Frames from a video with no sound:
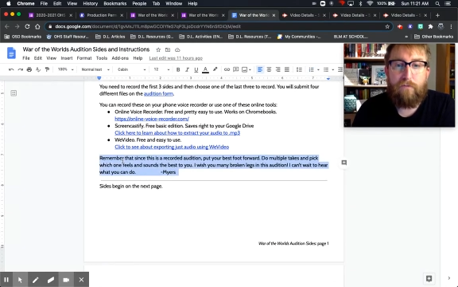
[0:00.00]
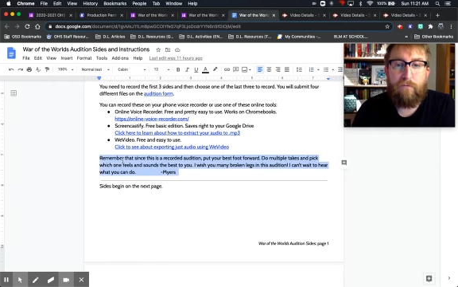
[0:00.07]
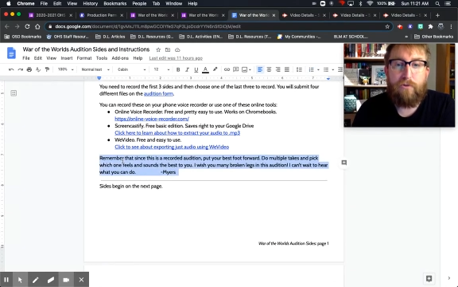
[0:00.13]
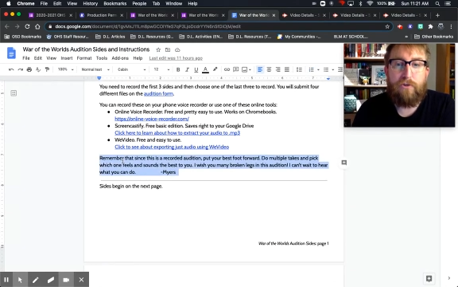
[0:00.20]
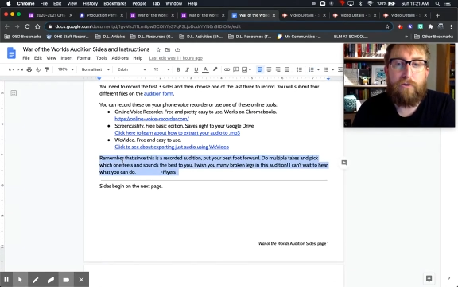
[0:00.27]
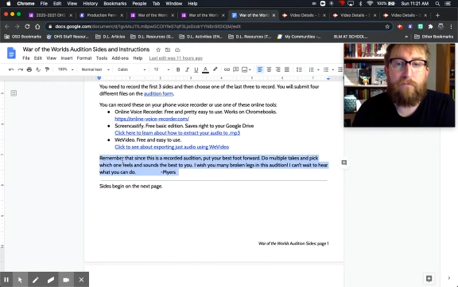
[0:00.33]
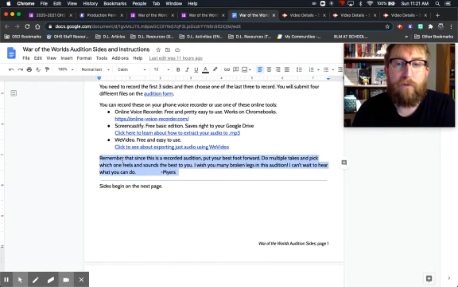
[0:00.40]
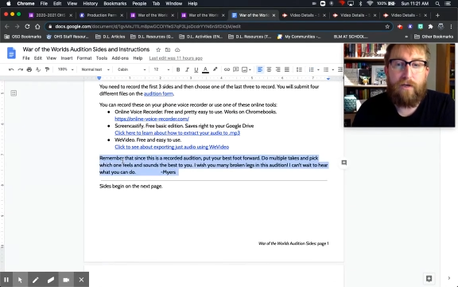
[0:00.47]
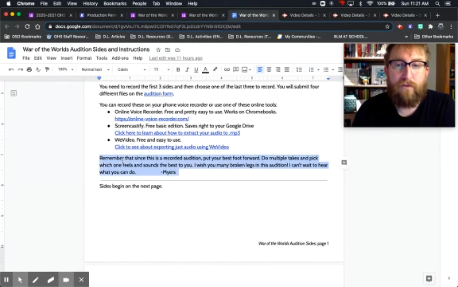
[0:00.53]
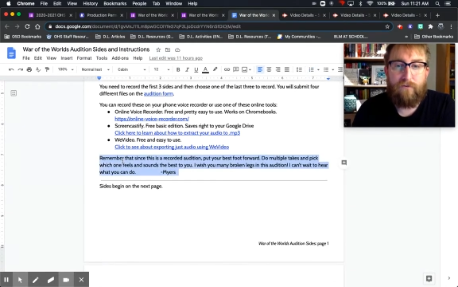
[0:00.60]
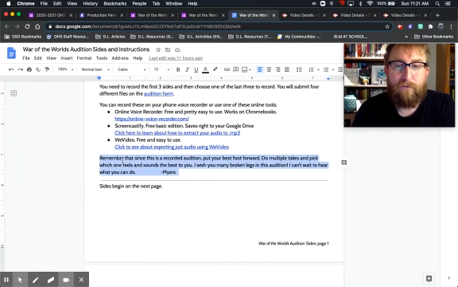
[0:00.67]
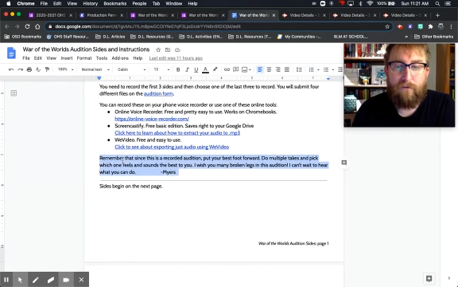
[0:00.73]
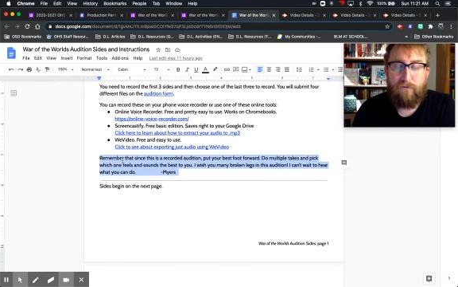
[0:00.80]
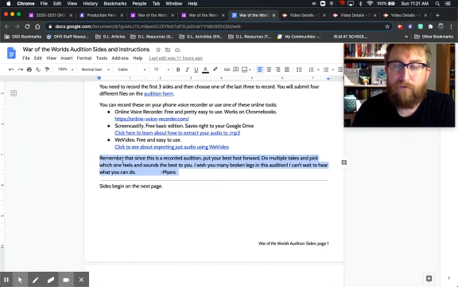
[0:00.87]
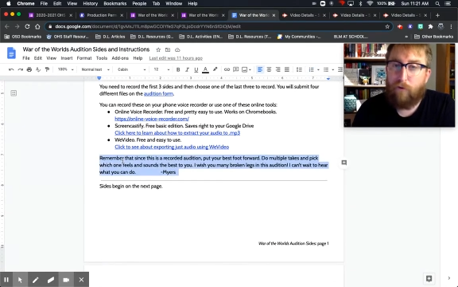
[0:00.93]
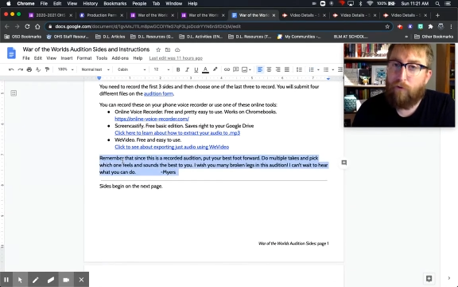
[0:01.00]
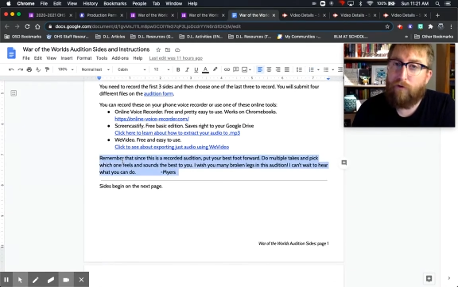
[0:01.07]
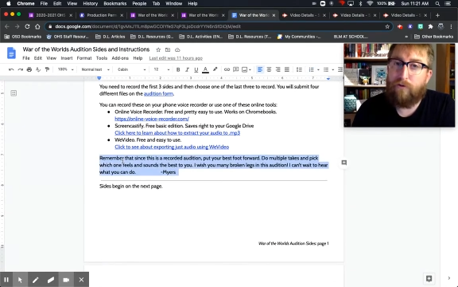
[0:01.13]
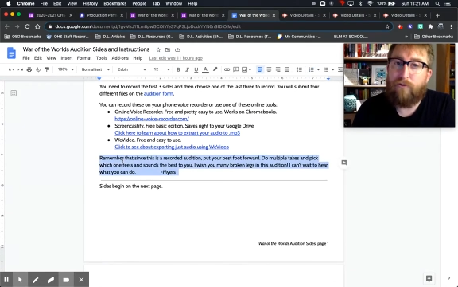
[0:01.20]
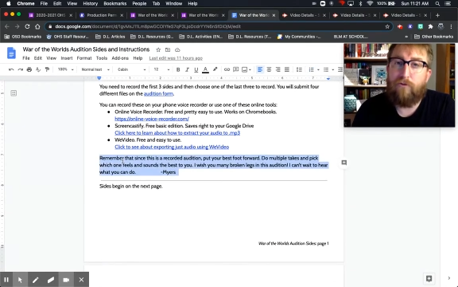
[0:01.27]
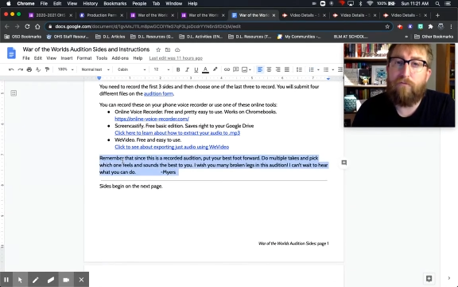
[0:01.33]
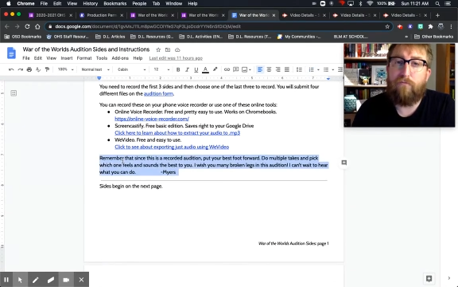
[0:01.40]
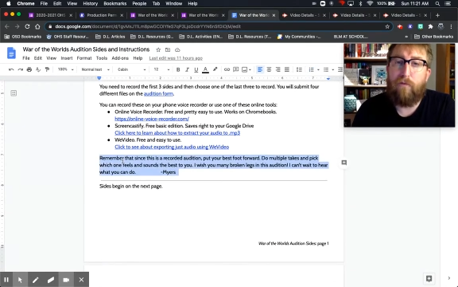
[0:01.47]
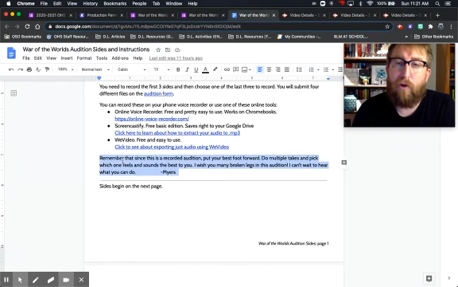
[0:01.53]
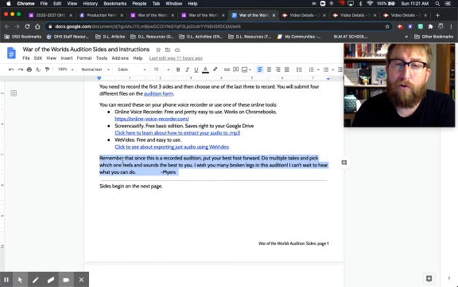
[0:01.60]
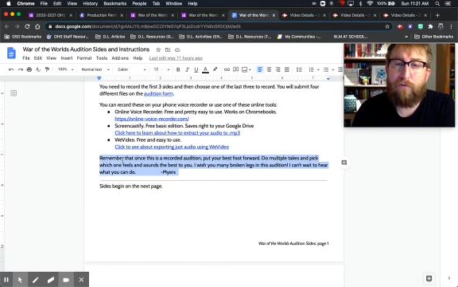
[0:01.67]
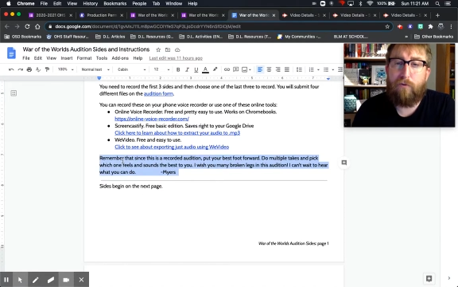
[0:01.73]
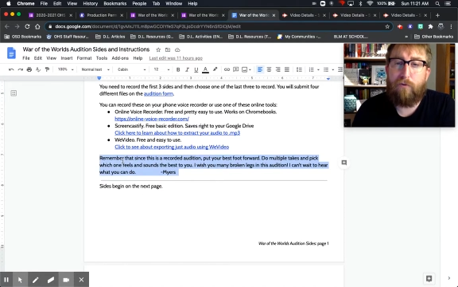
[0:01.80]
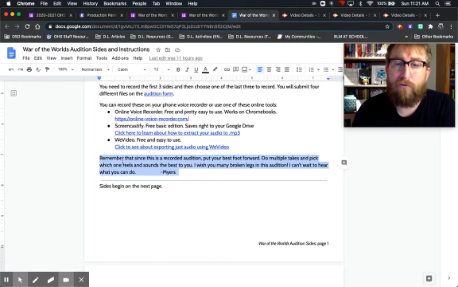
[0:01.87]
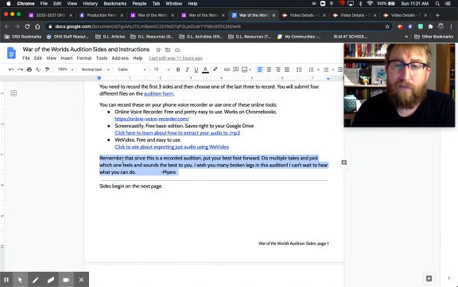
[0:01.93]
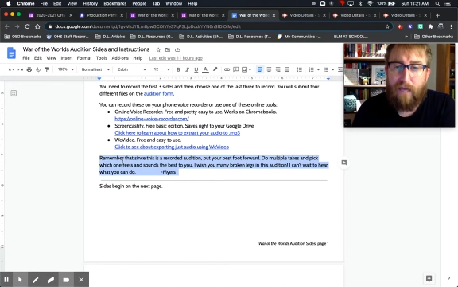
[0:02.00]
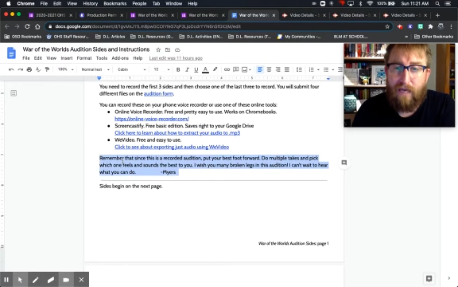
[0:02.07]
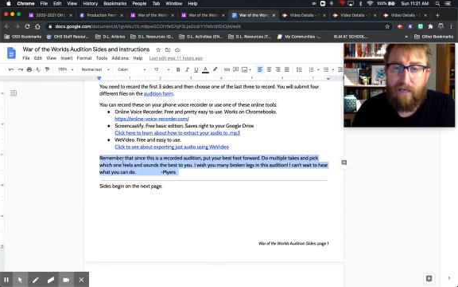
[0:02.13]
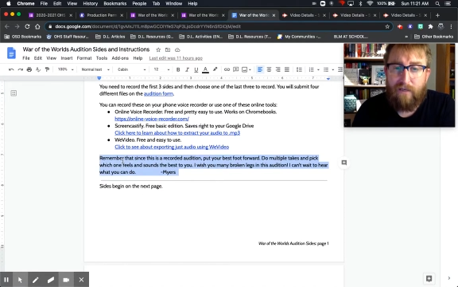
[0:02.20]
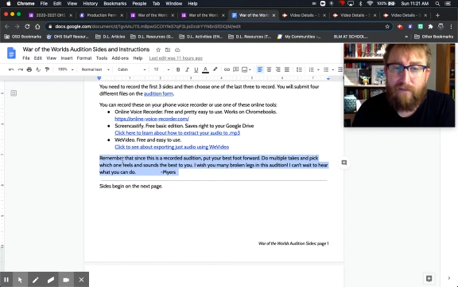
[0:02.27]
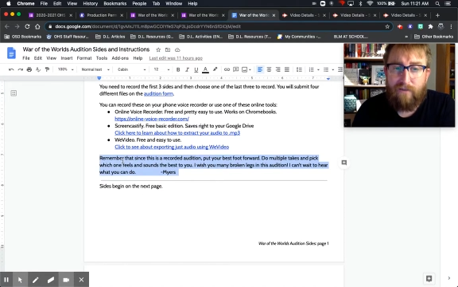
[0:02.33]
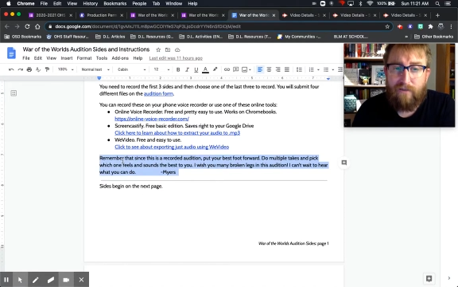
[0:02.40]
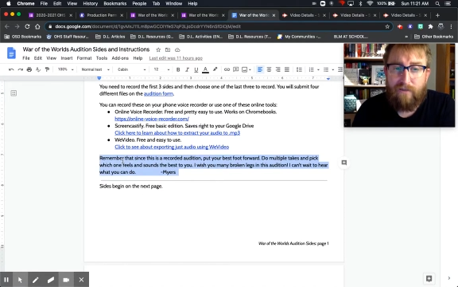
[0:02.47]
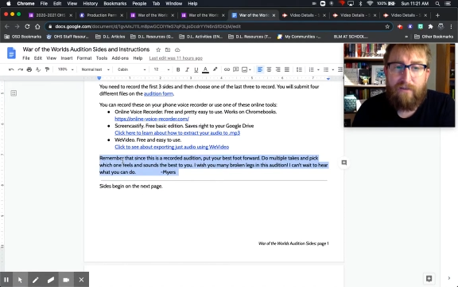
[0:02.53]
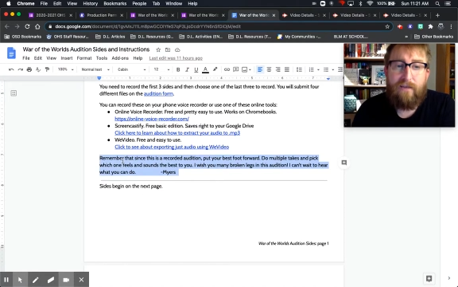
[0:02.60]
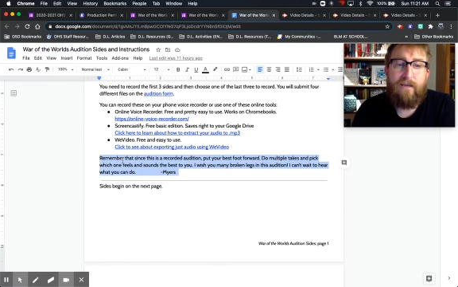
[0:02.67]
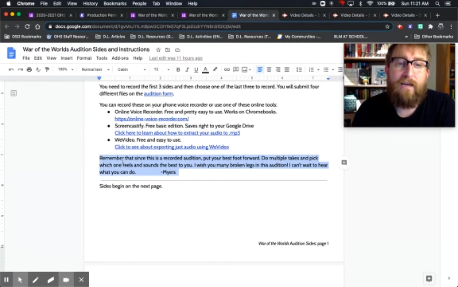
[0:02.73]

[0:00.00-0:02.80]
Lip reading: put your best foot forward, do multiple takes,